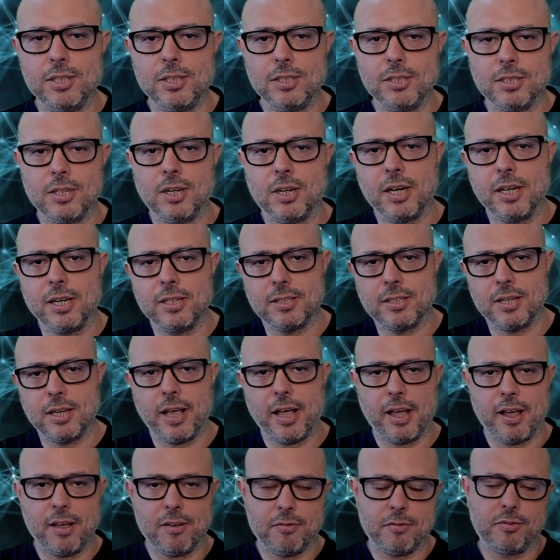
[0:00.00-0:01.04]
how these
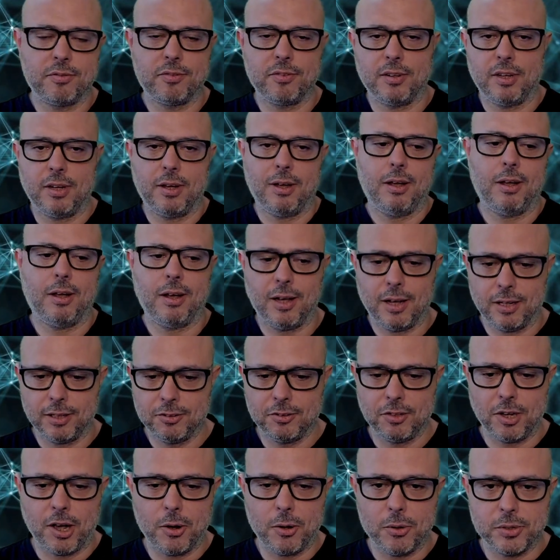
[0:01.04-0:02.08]
guys have
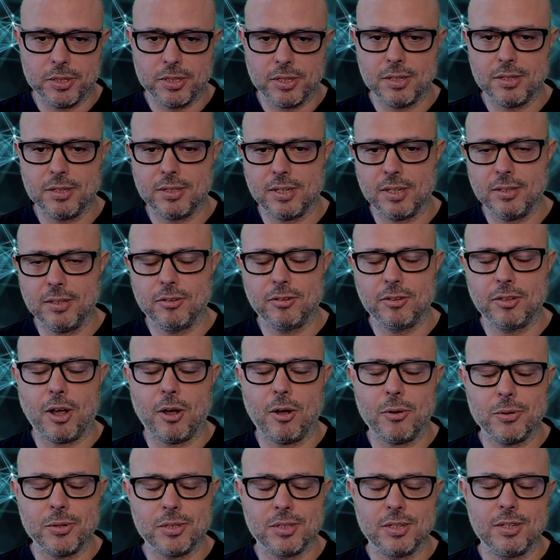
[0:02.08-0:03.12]
uh, thousands and
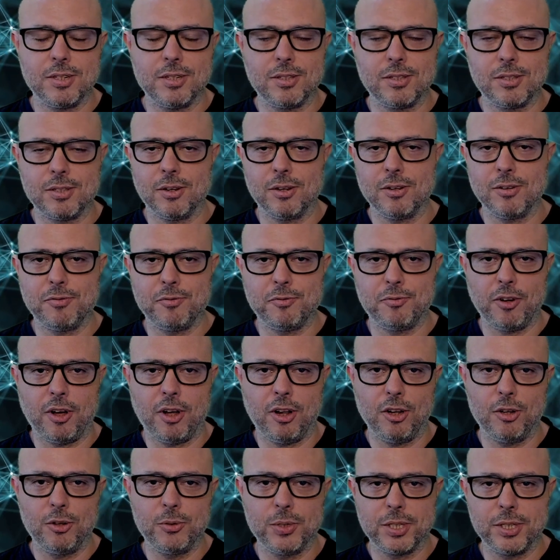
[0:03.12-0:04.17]
thousands of
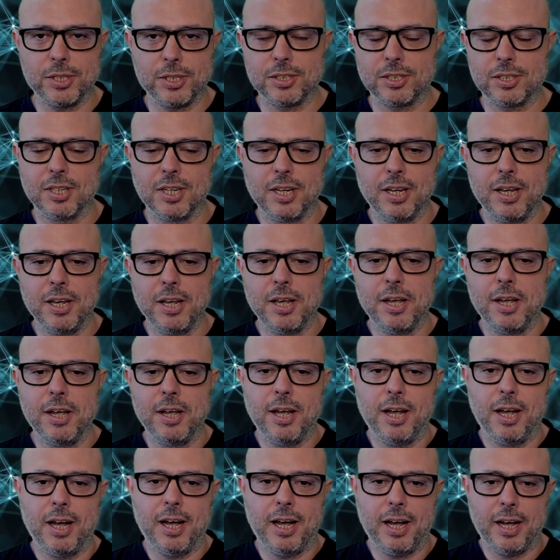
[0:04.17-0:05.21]
followers
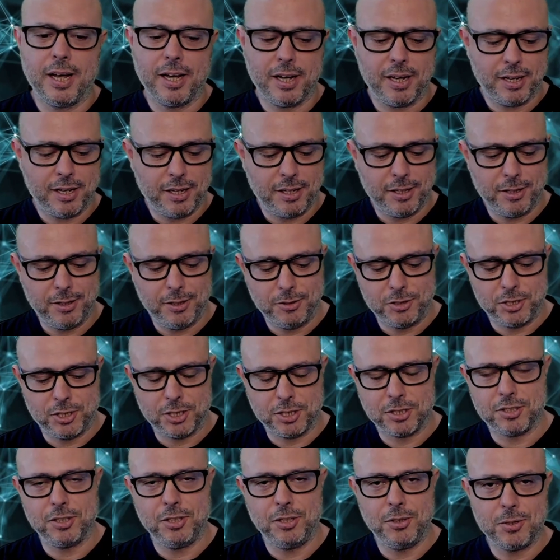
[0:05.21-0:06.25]
uh,
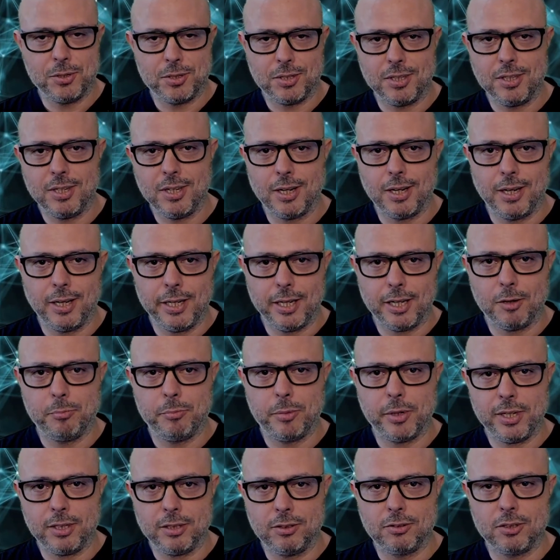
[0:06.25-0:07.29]
just using
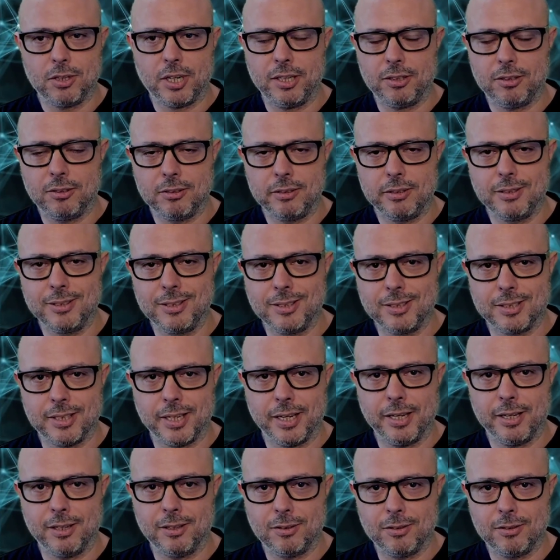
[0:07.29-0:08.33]
clickbait
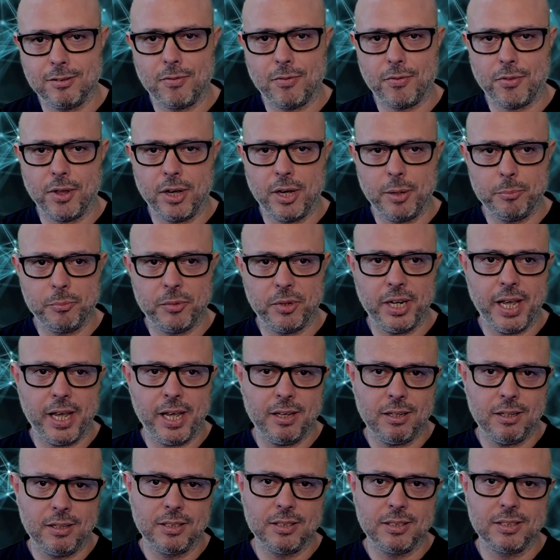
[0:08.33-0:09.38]
titles and
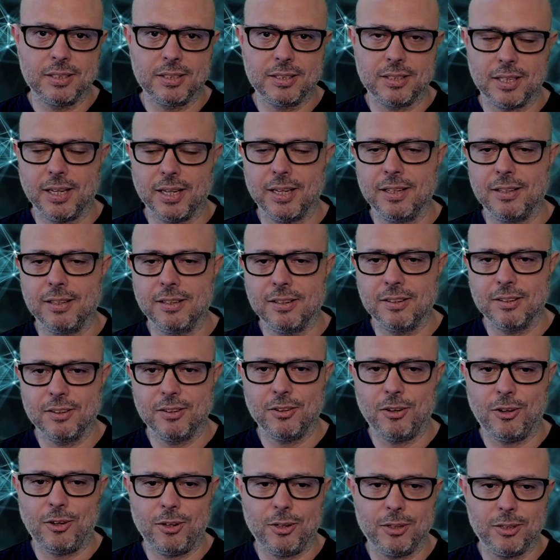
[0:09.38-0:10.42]
thumbnails
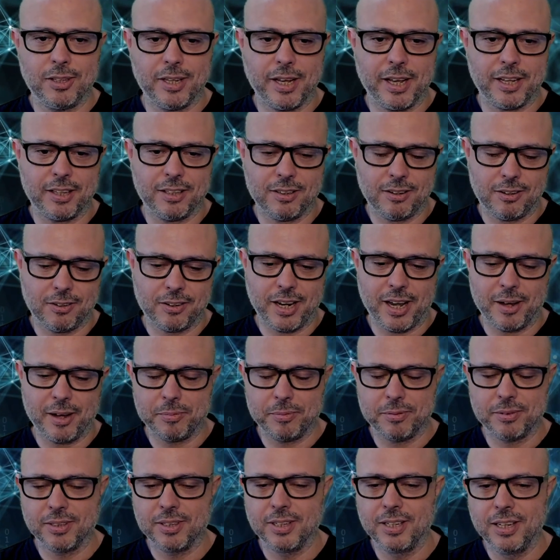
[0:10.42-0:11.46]
and all that
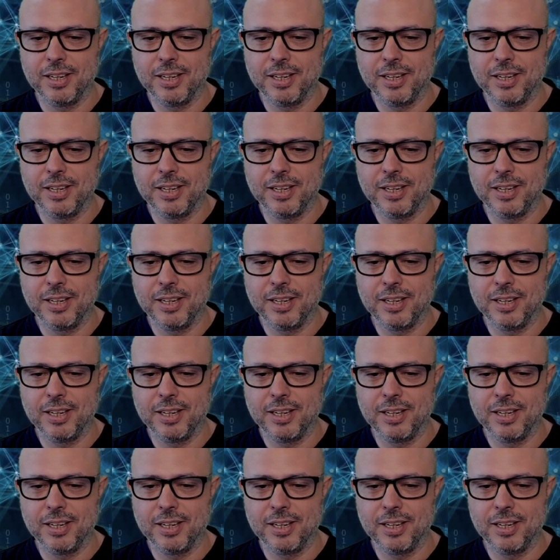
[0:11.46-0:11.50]
crap.